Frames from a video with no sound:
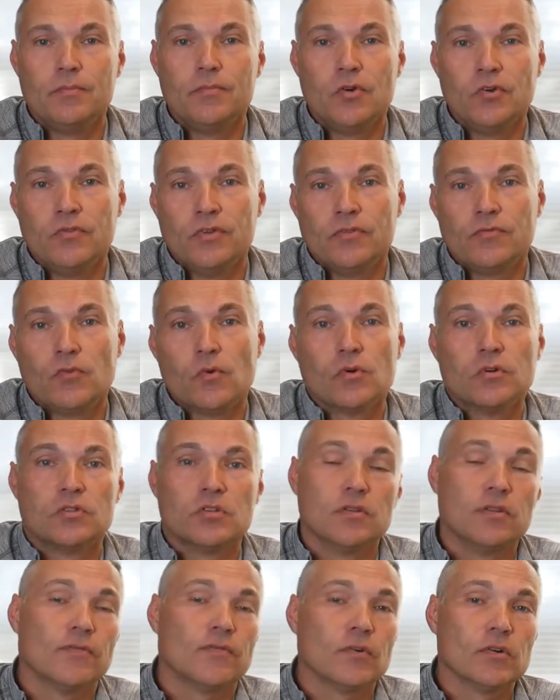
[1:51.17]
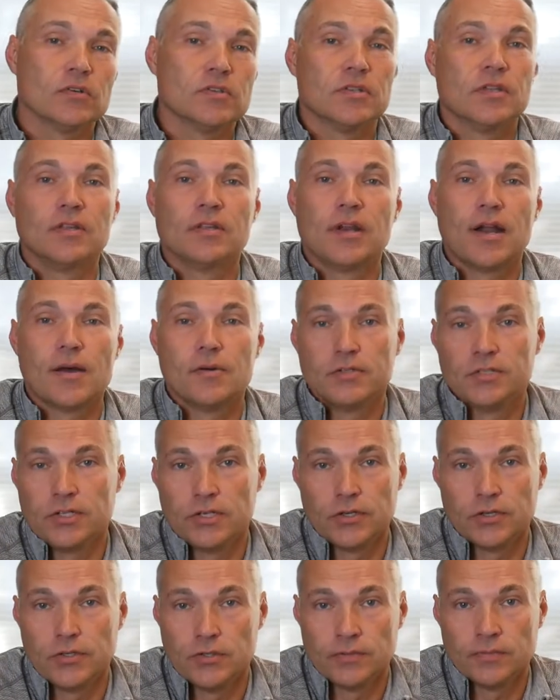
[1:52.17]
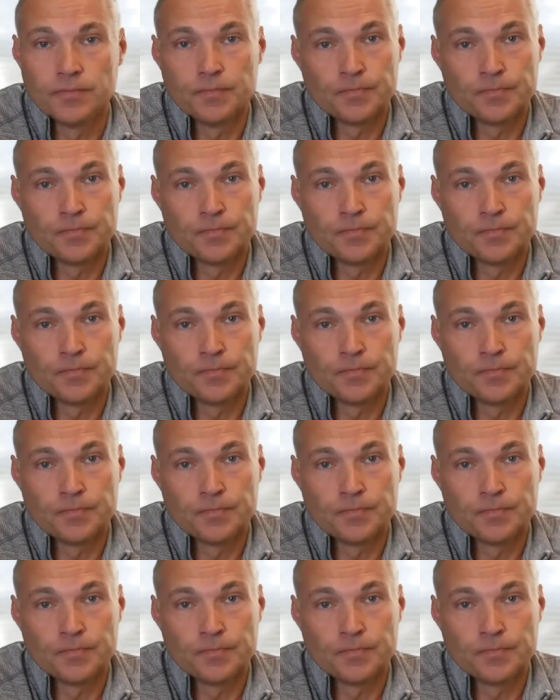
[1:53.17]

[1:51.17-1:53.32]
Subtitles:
moving forward. So the first thing that I would tell you